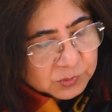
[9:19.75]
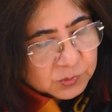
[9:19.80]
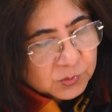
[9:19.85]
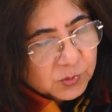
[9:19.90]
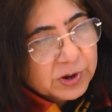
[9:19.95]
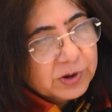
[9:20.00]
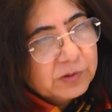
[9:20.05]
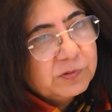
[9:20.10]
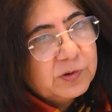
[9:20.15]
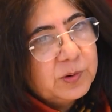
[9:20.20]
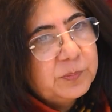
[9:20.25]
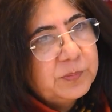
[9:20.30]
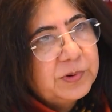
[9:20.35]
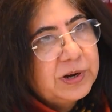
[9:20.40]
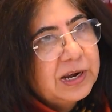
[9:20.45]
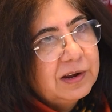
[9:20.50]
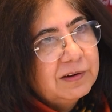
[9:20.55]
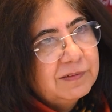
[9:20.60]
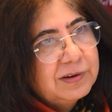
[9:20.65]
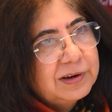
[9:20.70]
going from
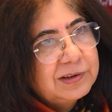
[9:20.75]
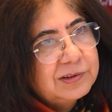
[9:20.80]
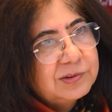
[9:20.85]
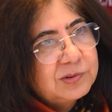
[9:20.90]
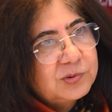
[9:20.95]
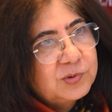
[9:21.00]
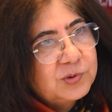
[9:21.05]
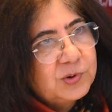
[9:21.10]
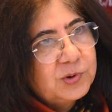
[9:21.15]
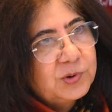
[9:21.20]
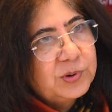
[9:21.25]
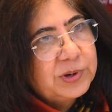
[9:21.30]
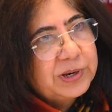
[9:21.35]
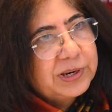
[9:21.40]
railways to, you know,